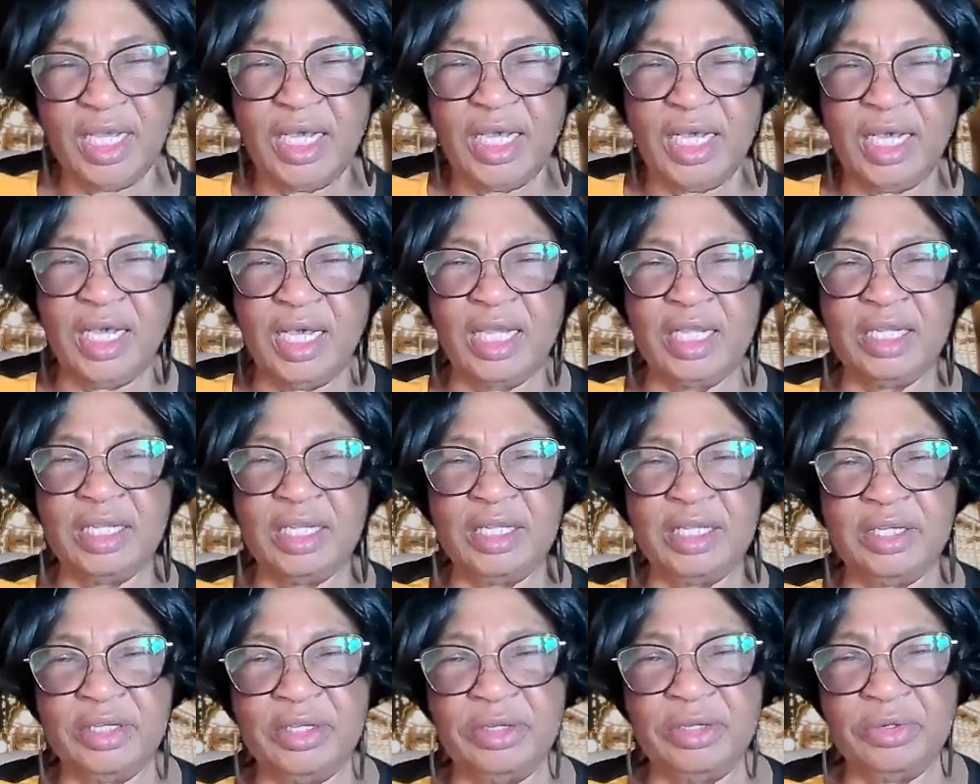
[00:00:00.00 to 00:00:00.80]
and
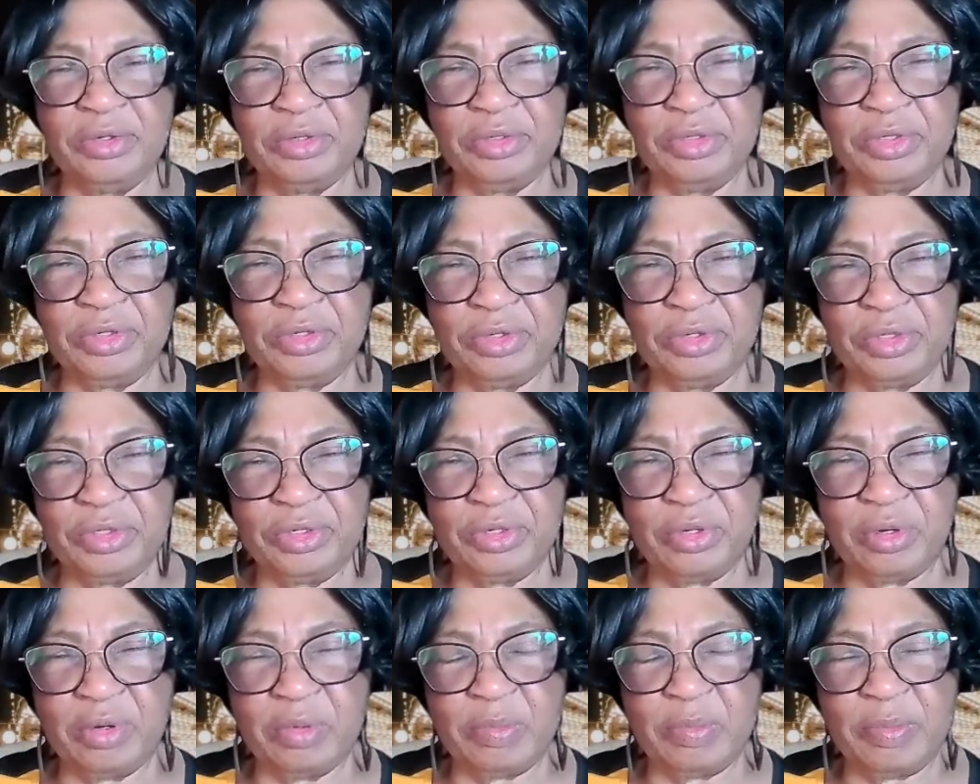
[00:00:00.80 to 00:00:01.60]
you do
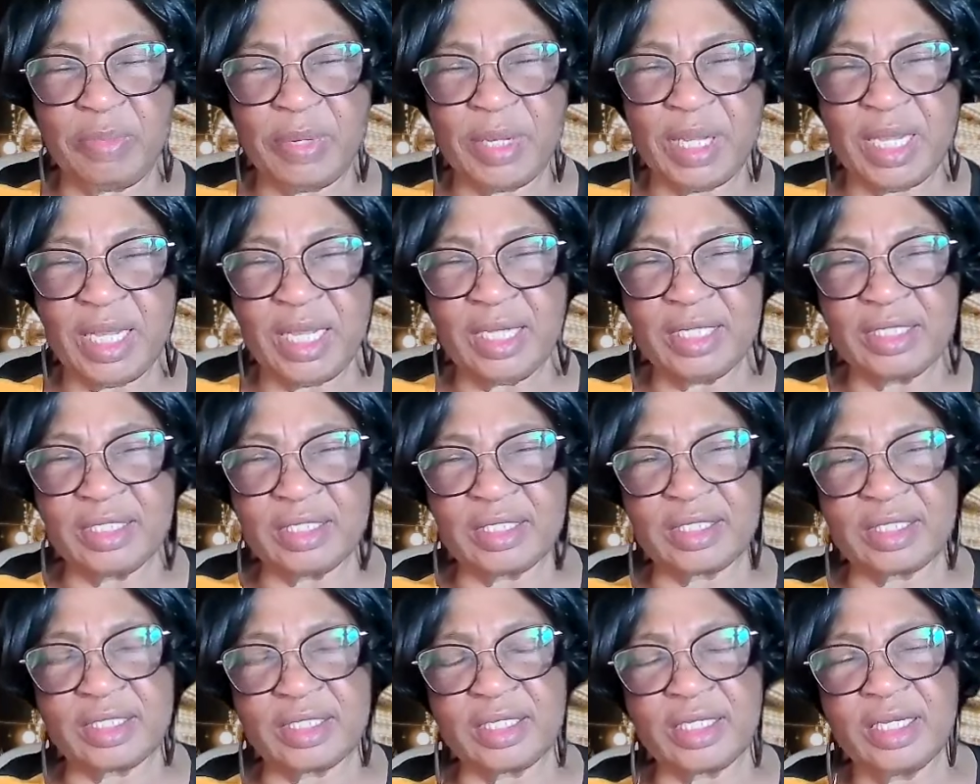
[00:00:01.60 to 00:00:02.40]
your
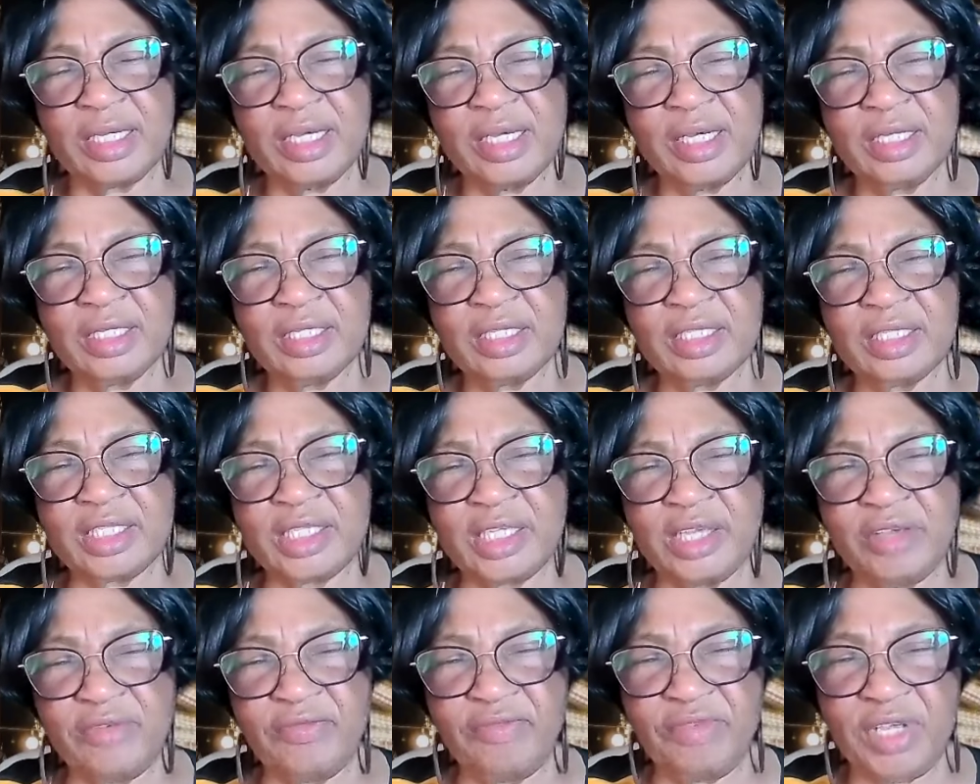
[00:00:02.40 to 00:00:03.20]
best
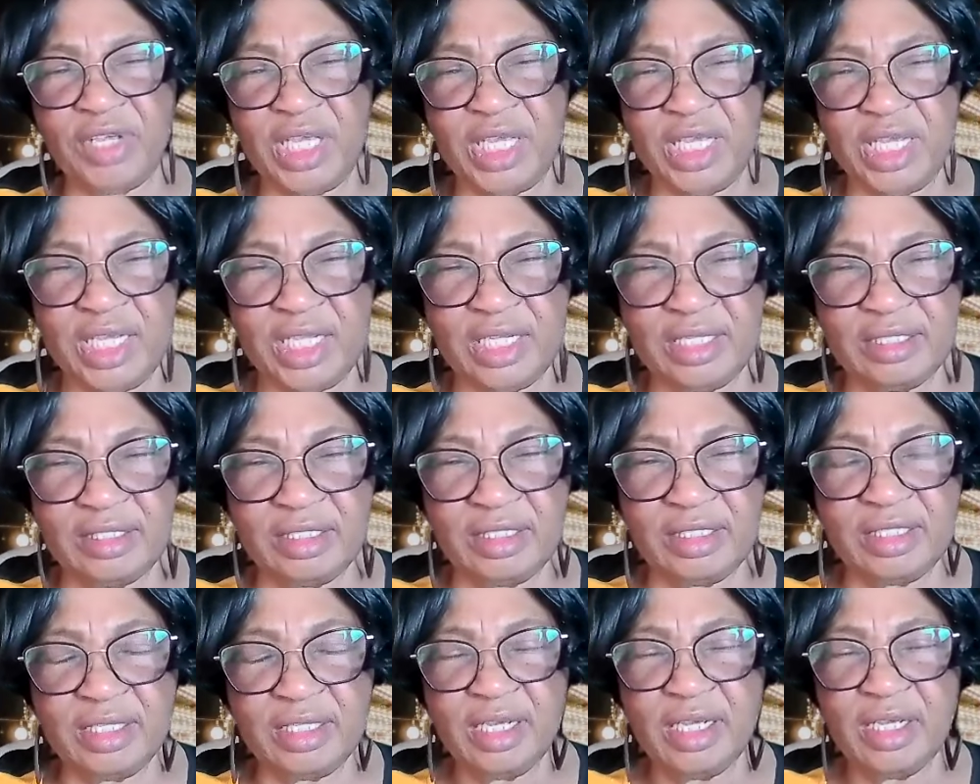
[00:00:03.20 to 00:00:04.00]

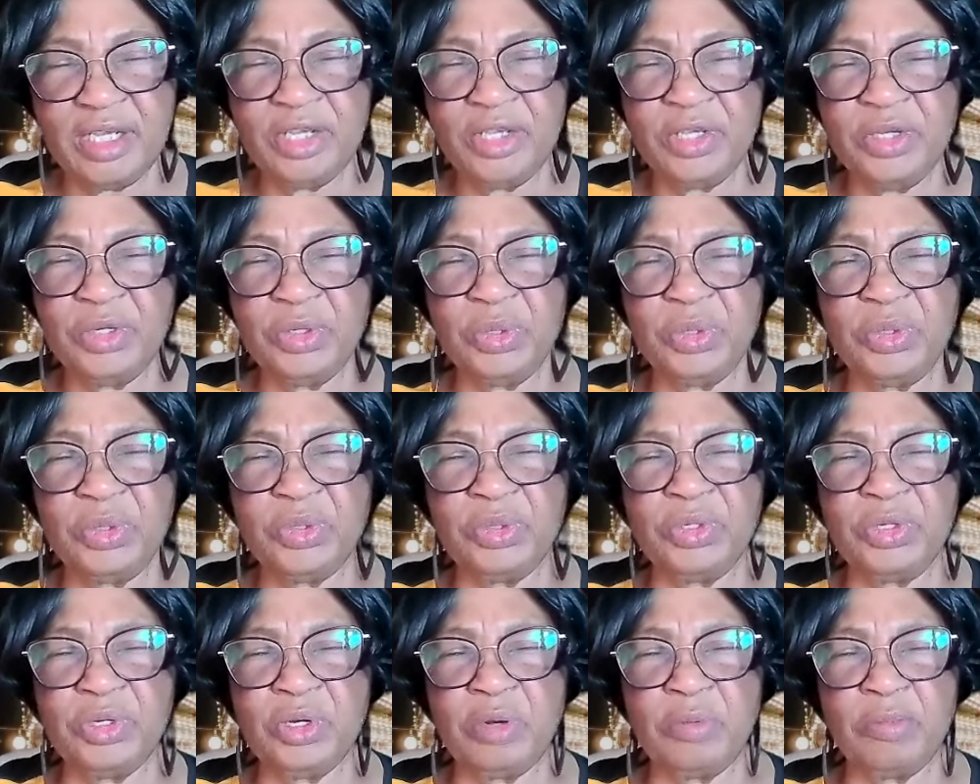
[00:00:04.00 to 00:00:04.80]
saving, you
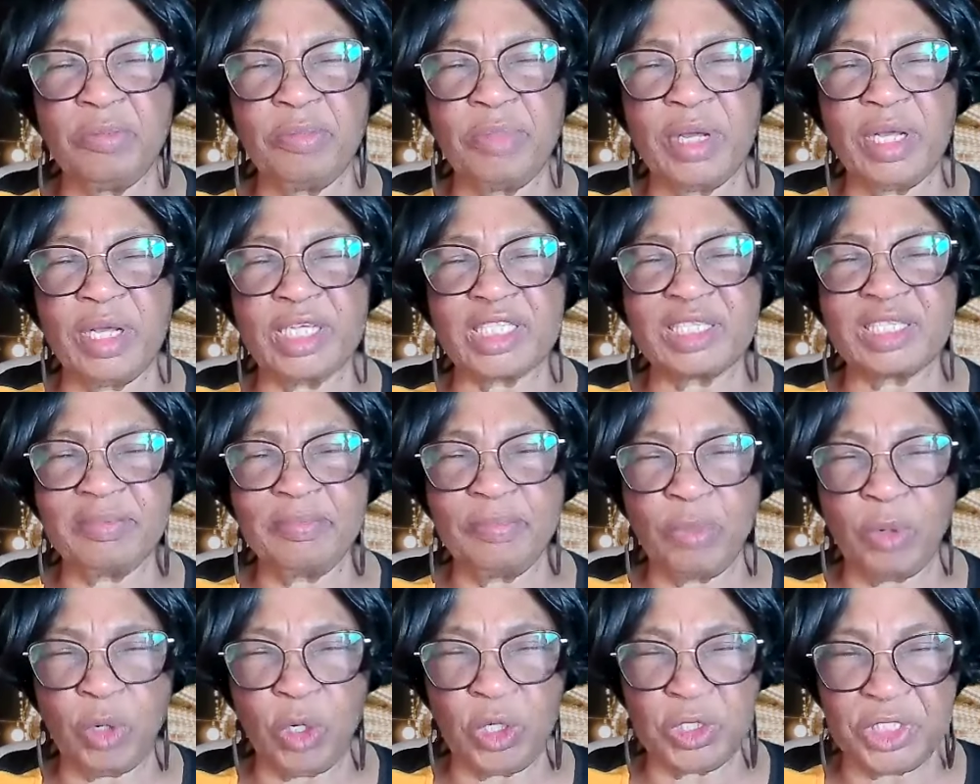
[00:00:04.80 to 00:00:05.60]
do your best
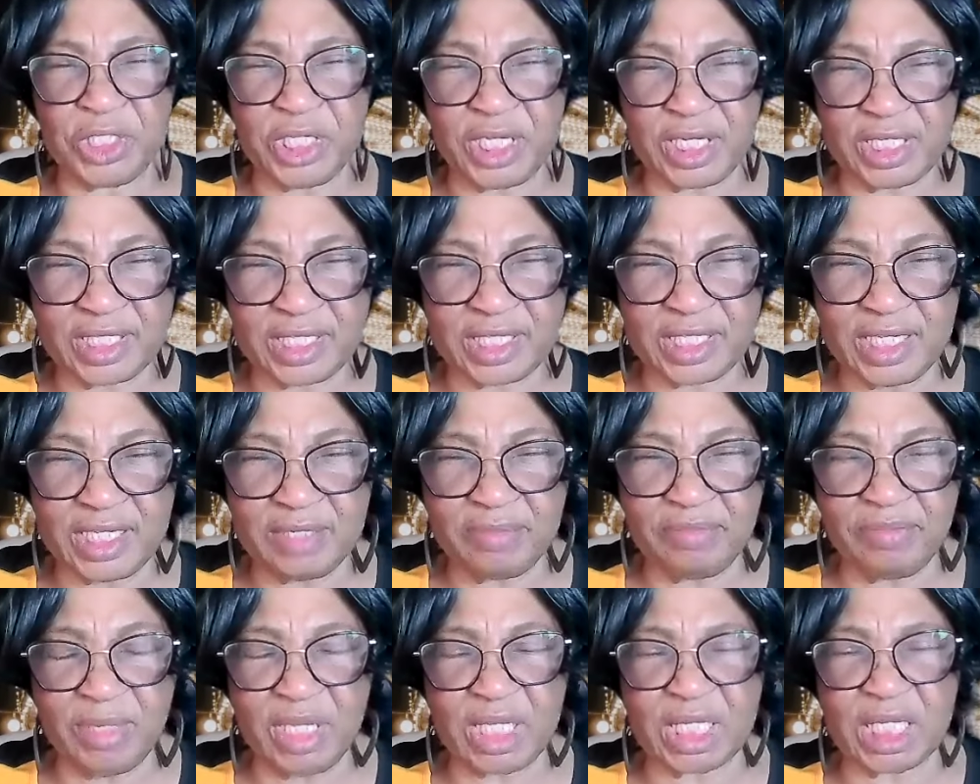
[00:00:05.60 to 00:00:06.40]

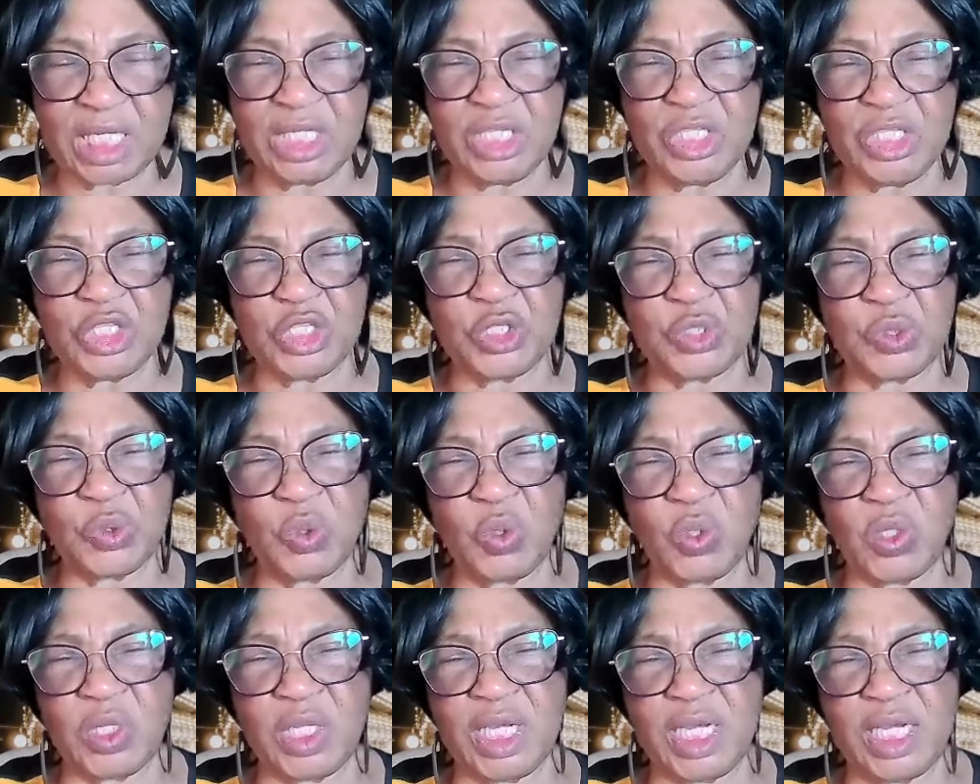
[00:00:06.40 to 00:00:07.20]
budgeting, making
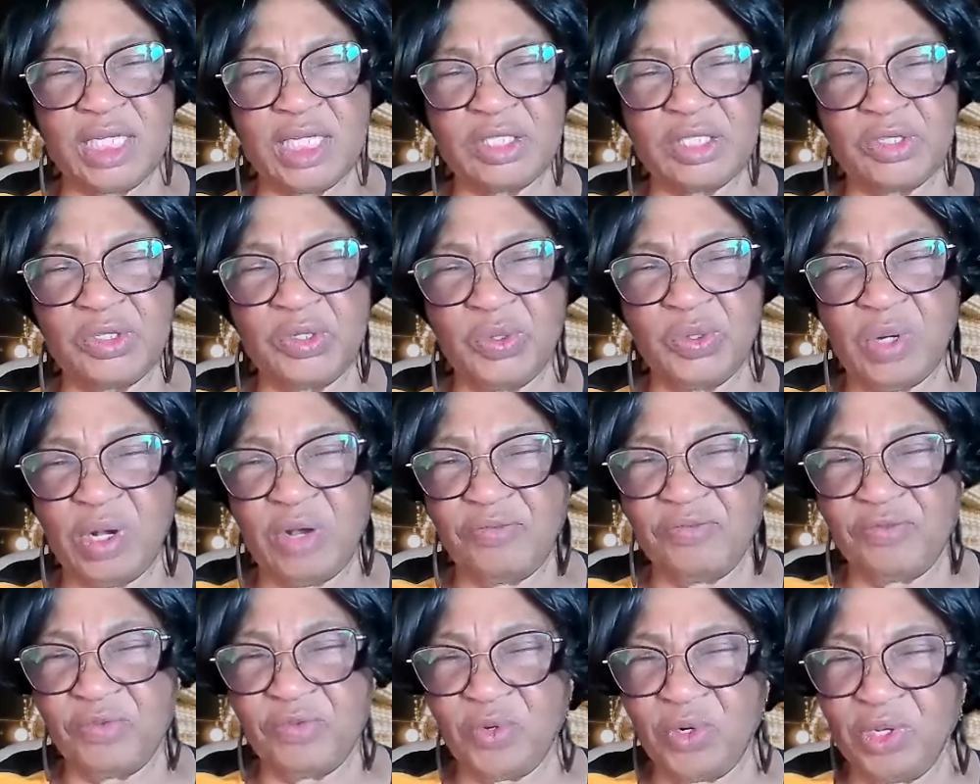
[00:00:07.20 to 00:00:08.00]
sure that you
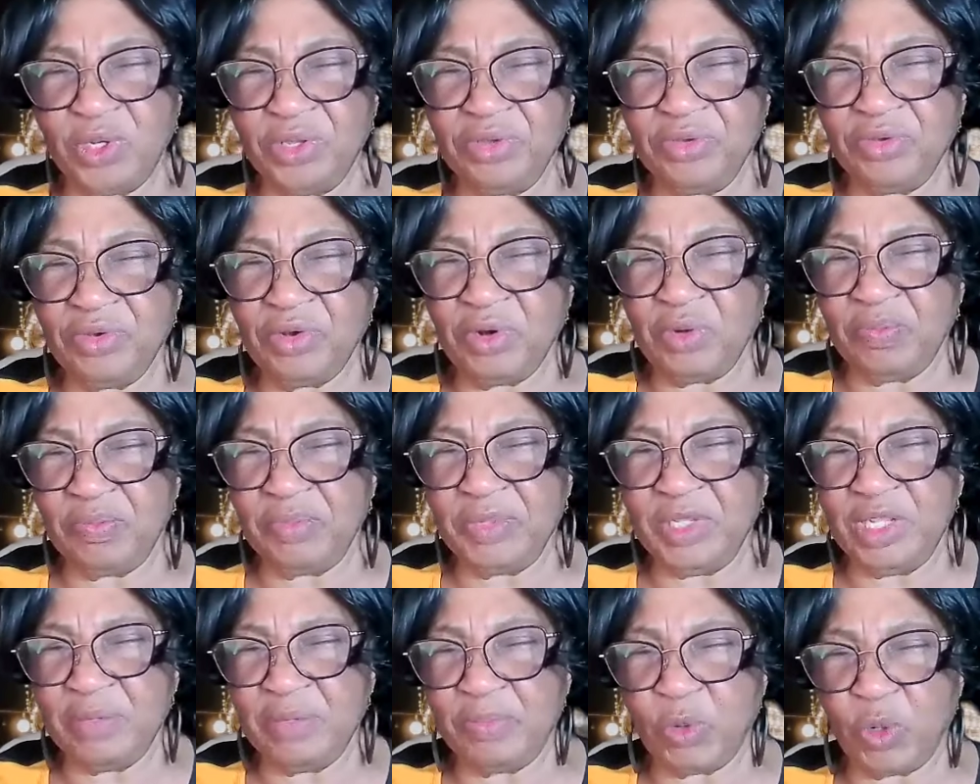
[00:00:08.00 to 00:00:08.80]
are following
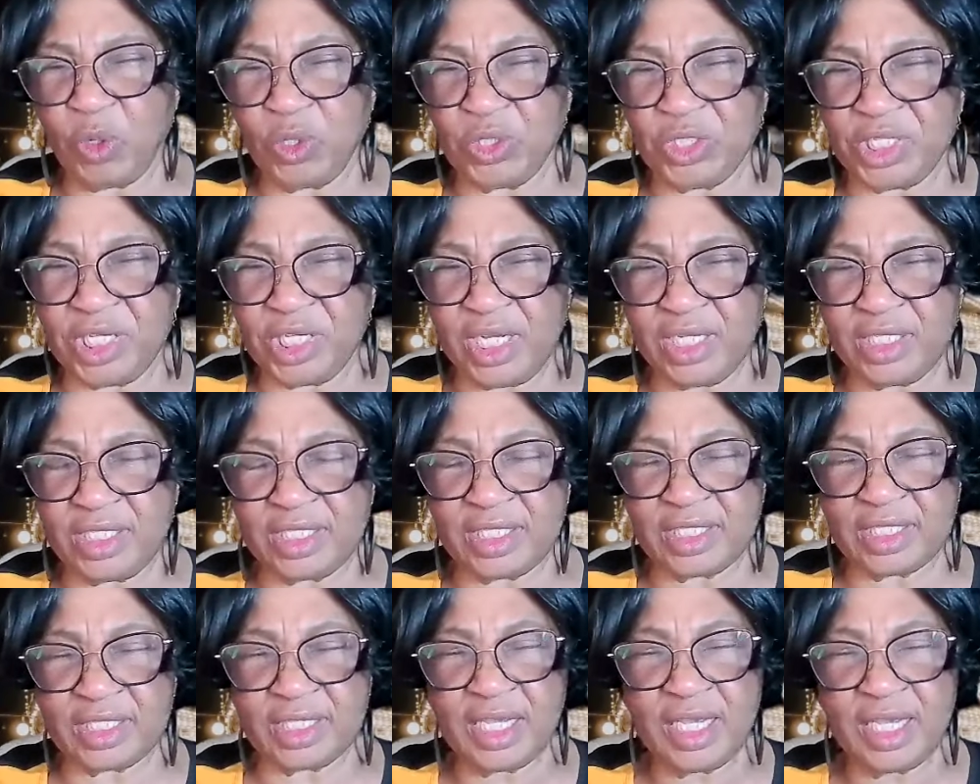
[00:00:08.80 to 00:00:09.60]
the
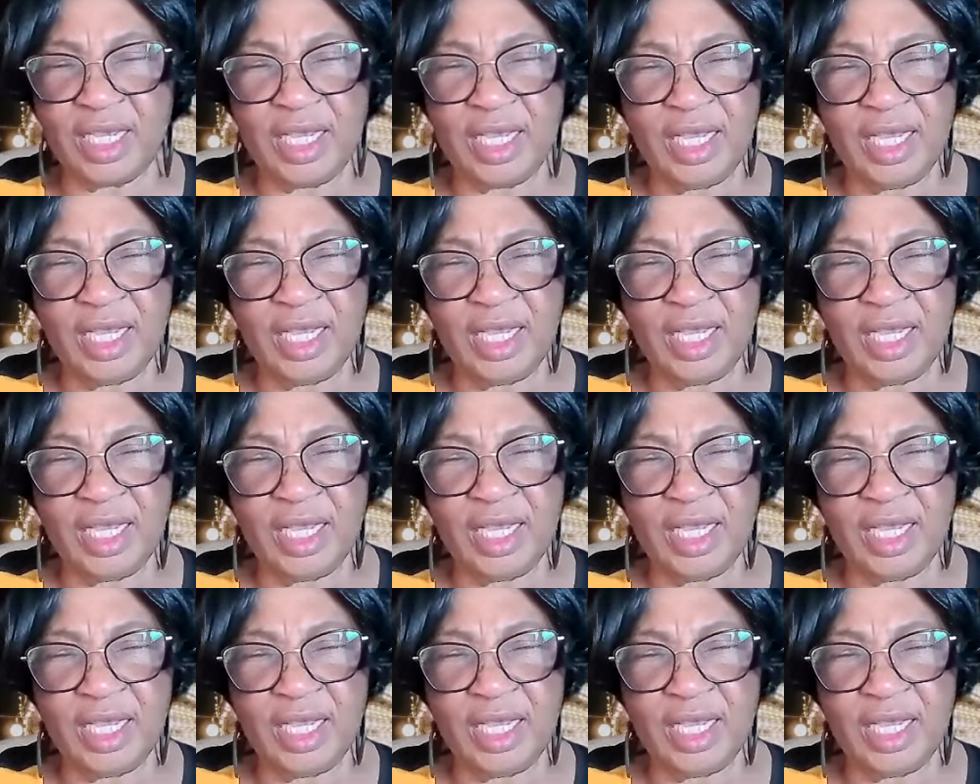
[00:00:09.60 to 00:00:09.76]
budgets.